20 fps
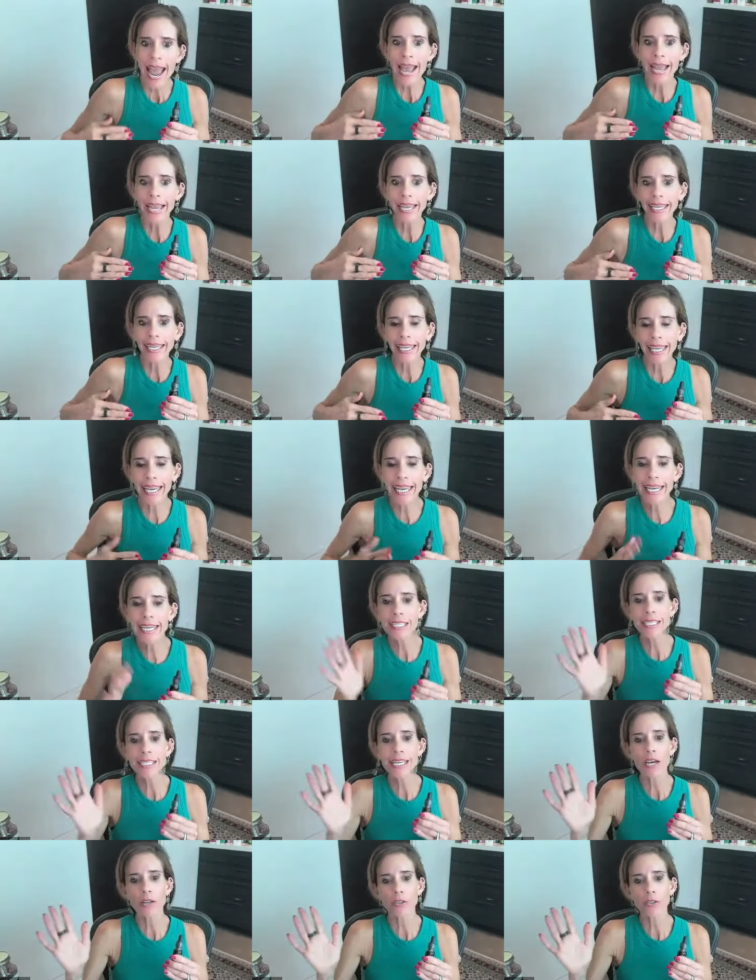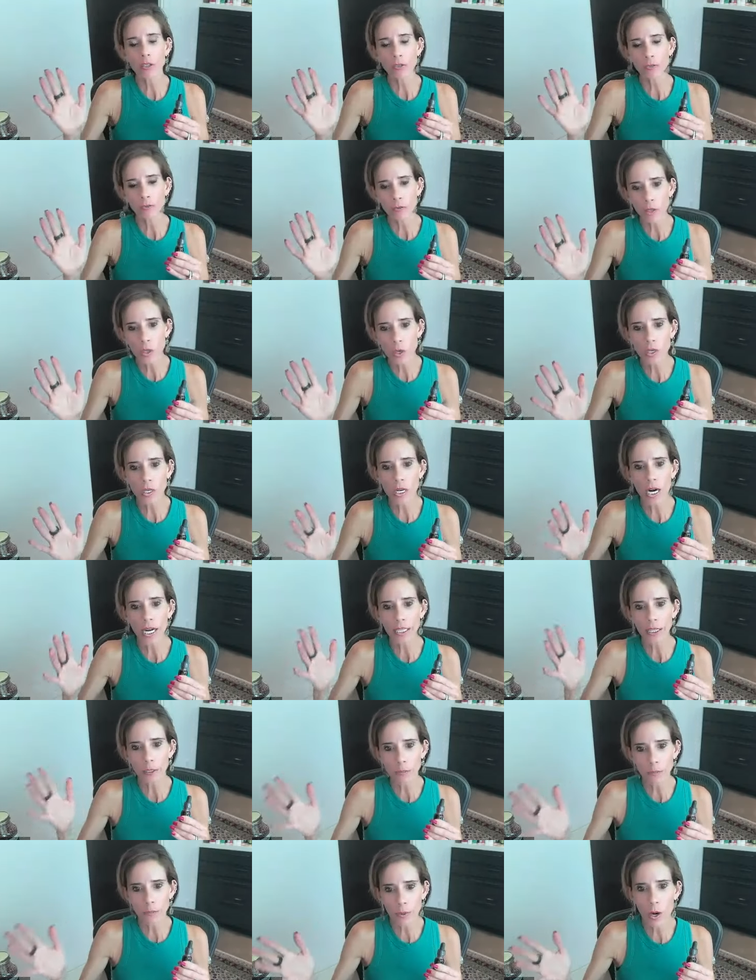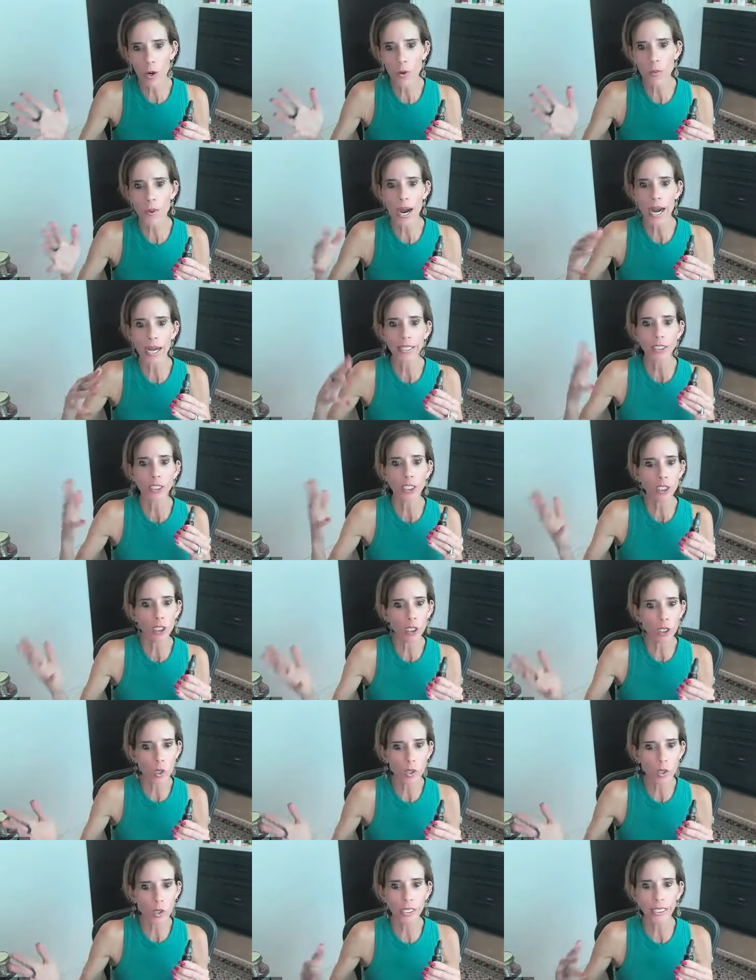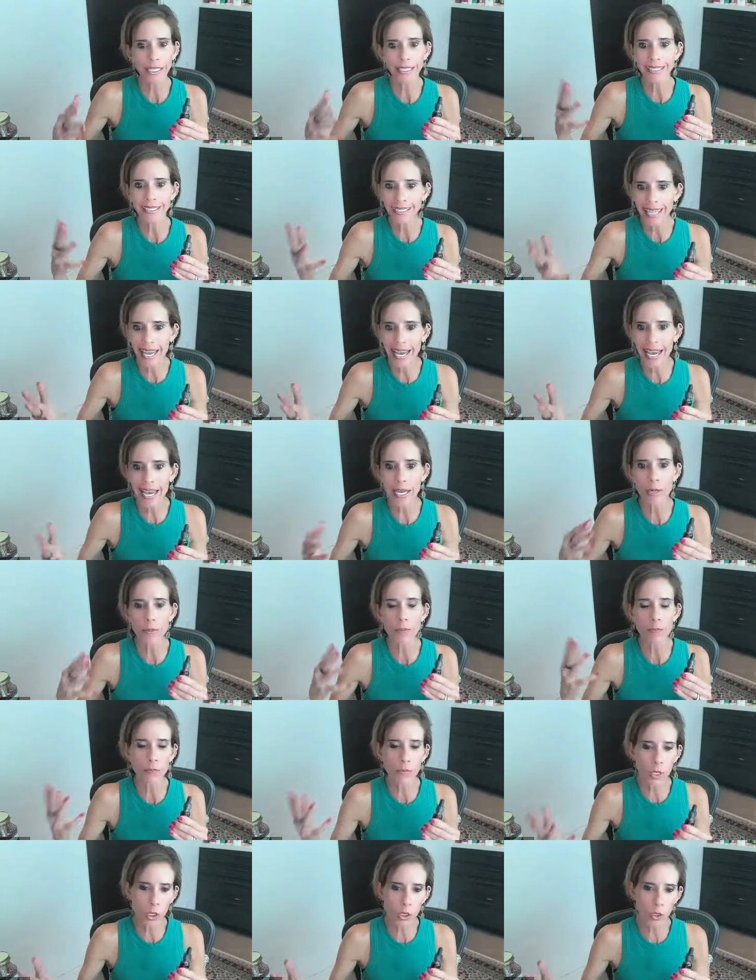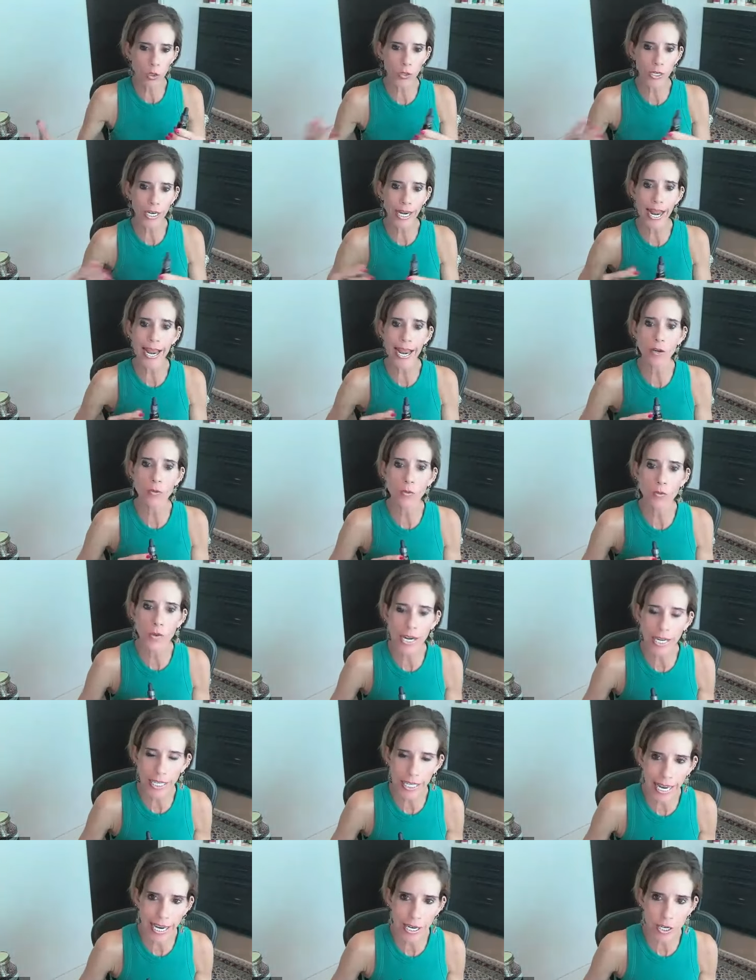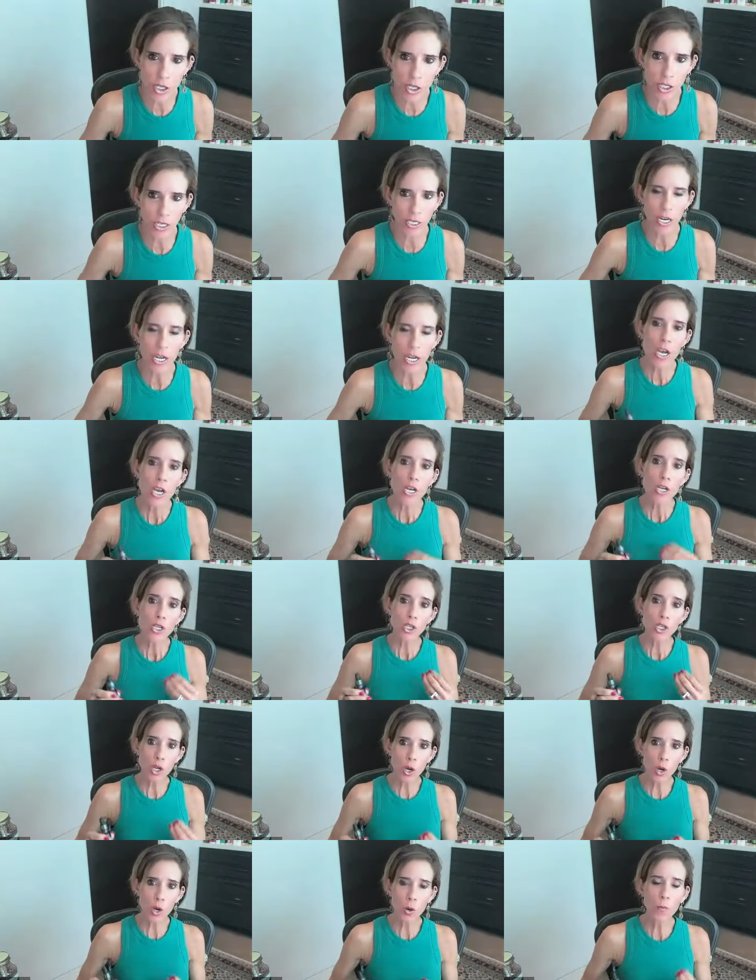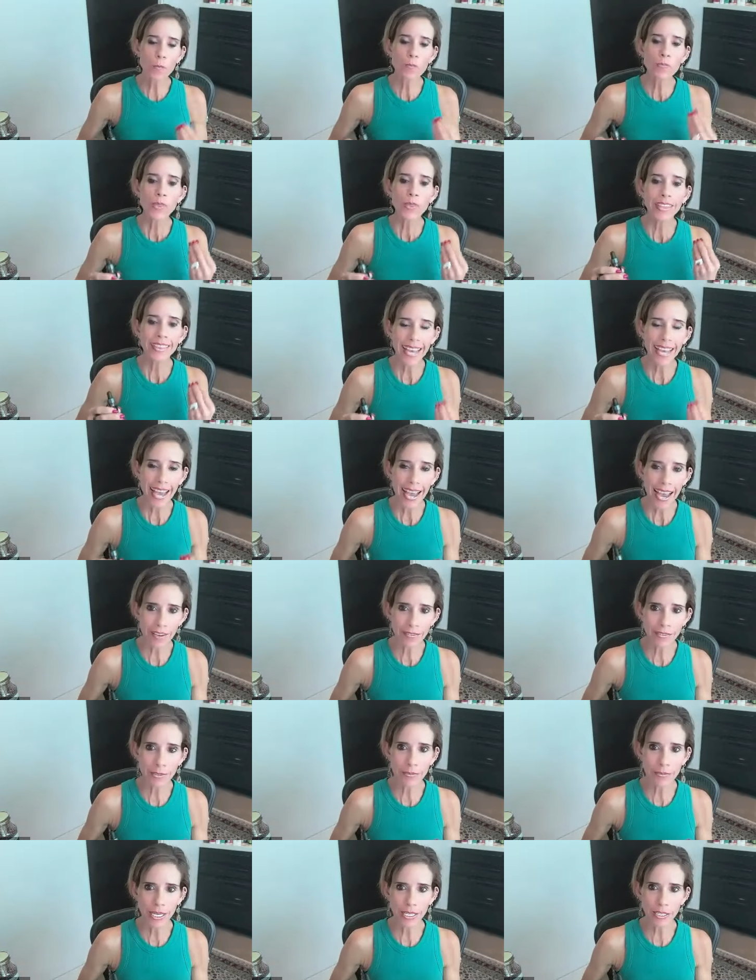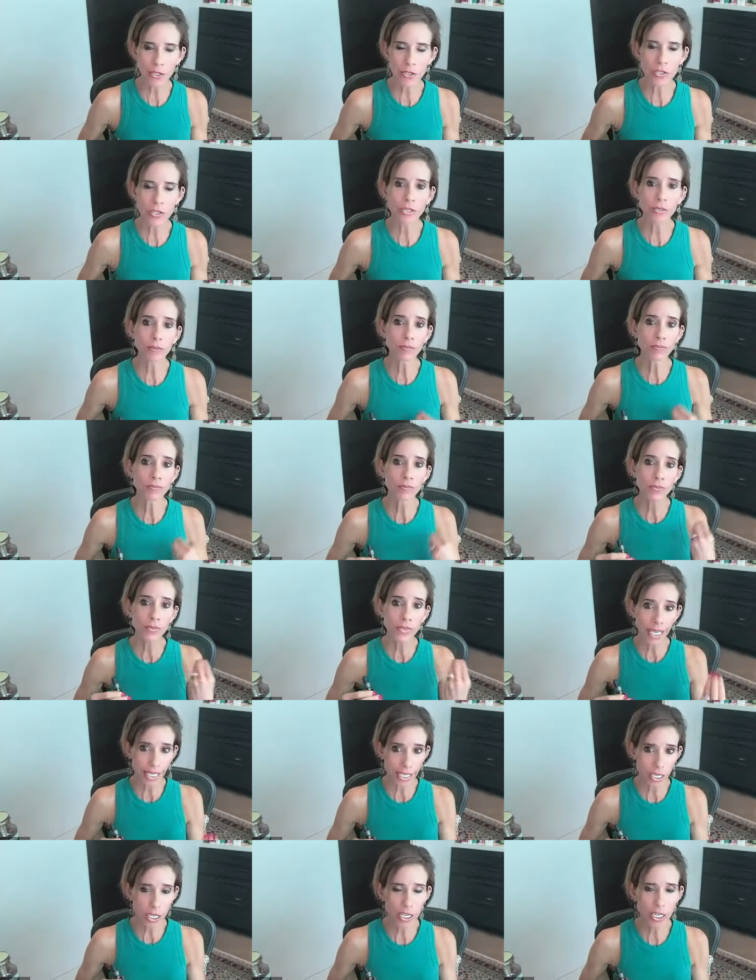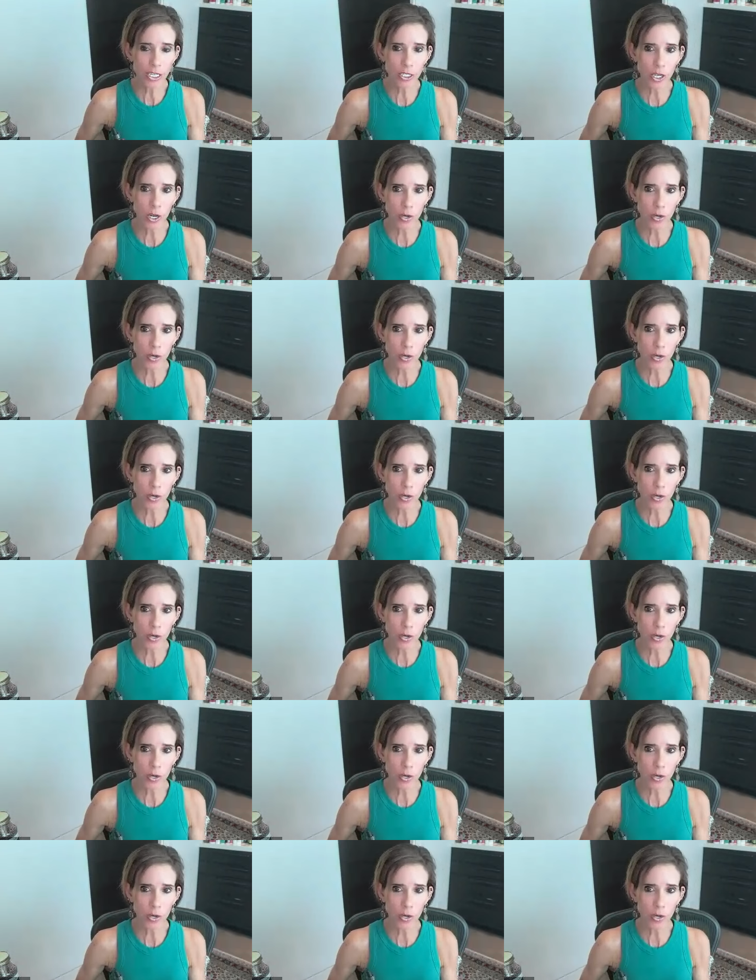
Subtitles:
and kicks out the fluoride, the bromide, the chlorine, lead, mercury, and radiation. So the heavy metals that are